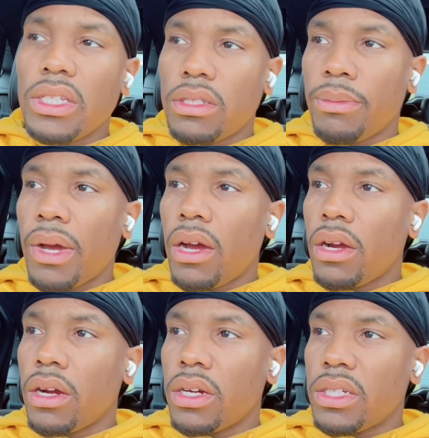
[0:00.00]
about
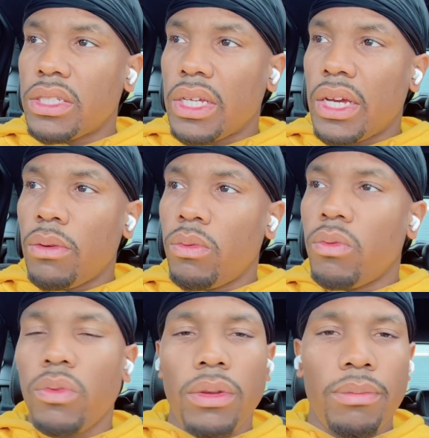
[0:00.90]
her is that when
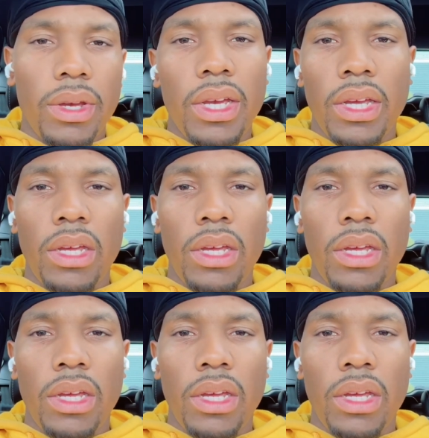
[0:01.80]
we met,